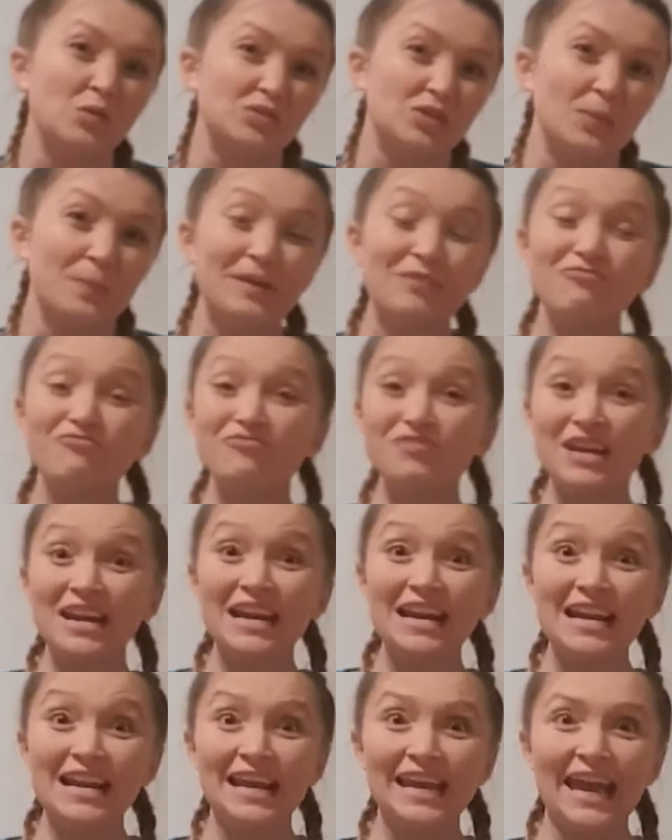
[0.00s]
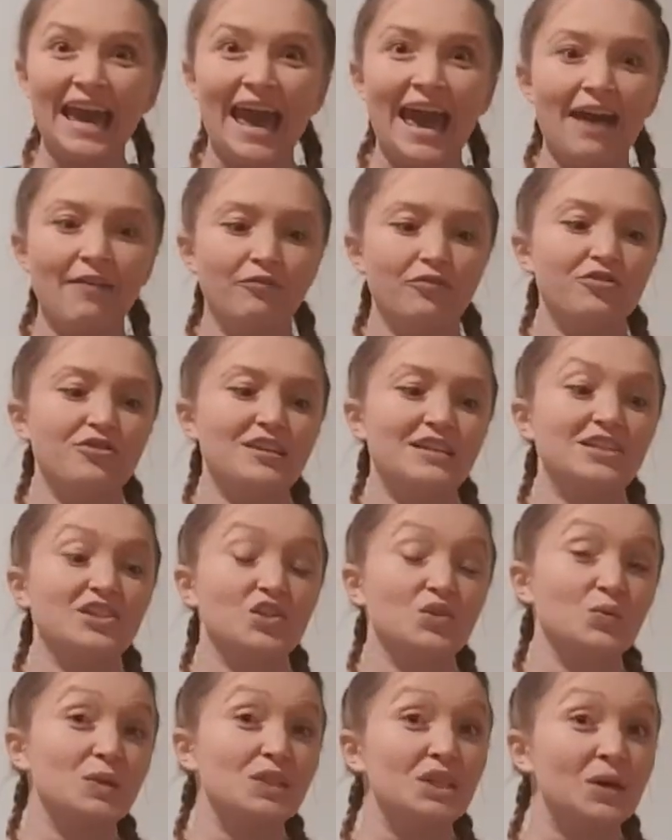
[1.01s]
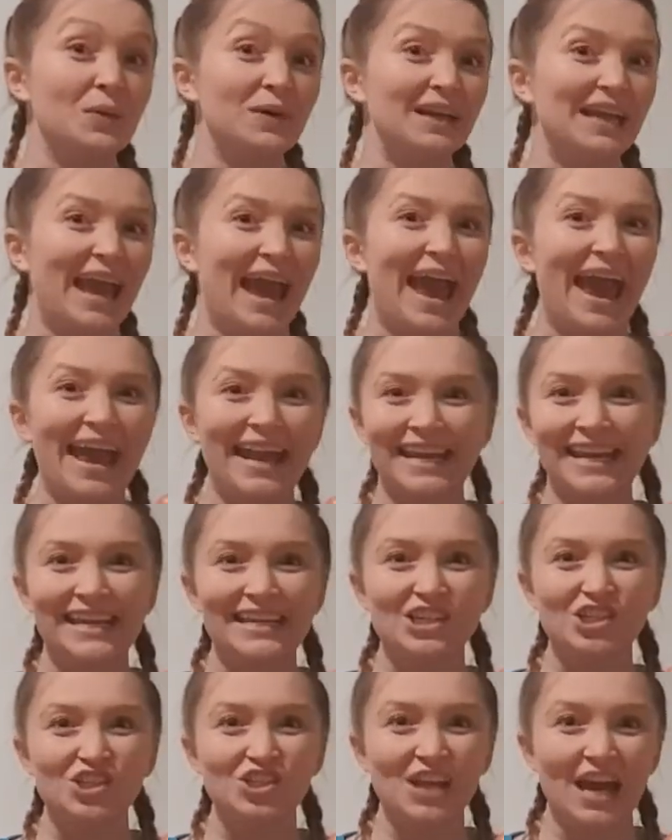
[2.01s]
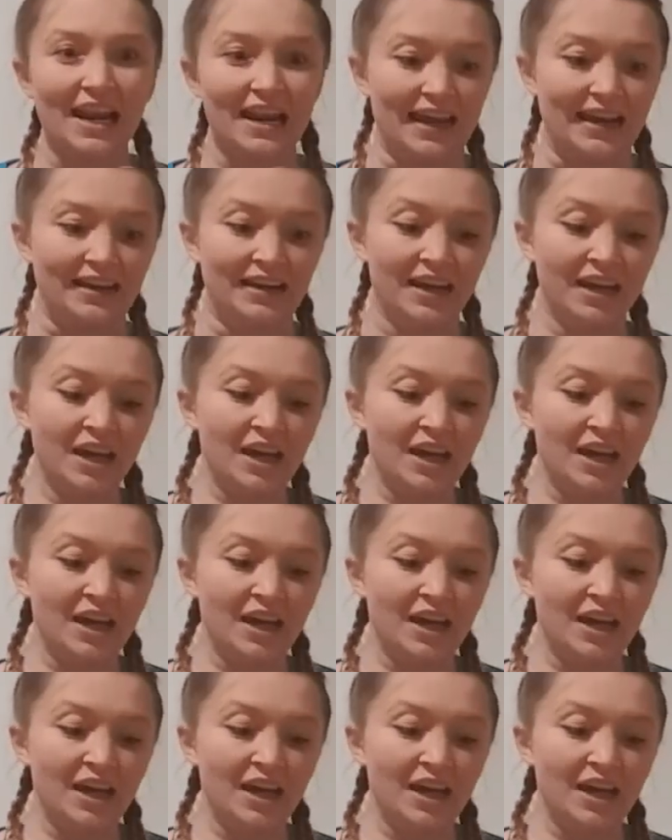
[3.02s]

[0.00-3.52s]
So be really careful with these because we don't want to get any shell in.